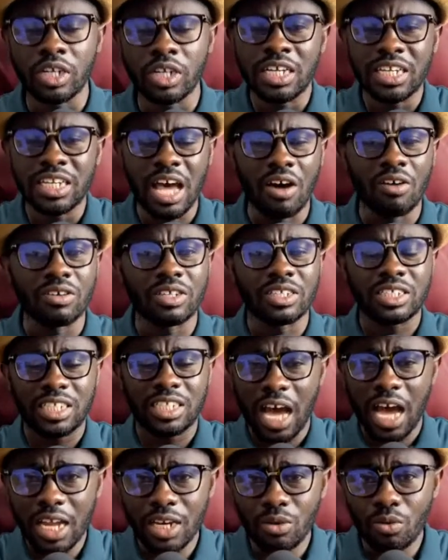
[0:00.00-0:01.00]
Now,
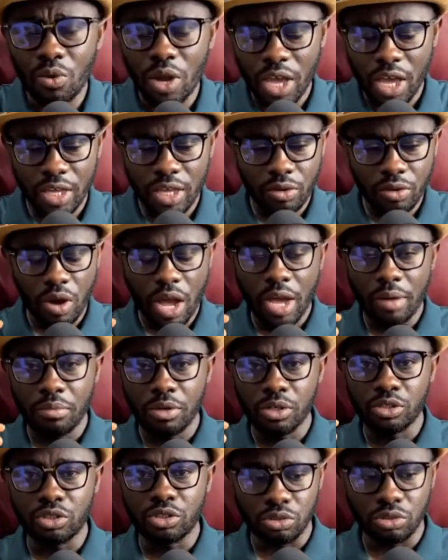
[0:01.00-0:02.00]
that way you are
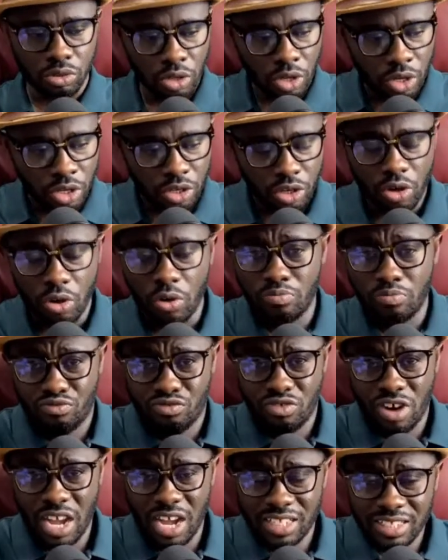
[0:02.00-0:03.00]
able to, you know,
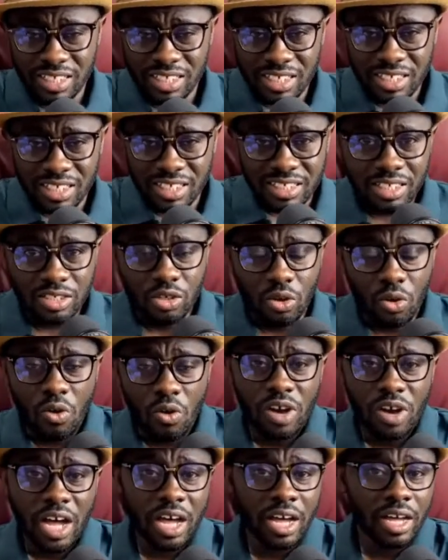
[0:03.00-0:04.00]
practice this
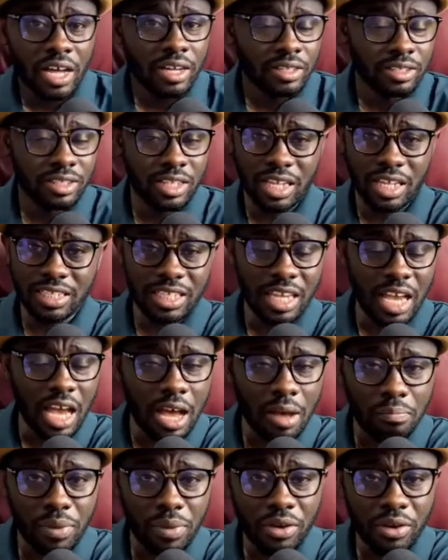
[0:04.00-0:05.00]
over the entire
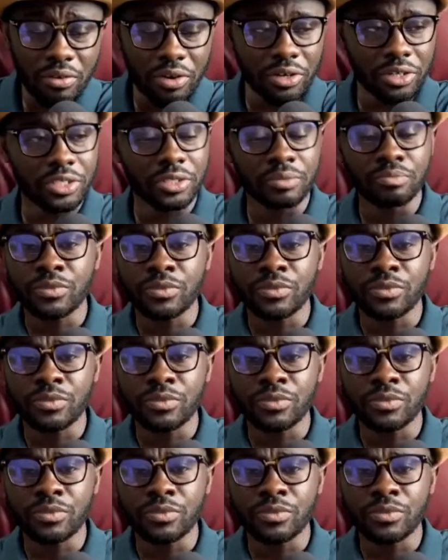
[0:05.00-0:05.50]
period,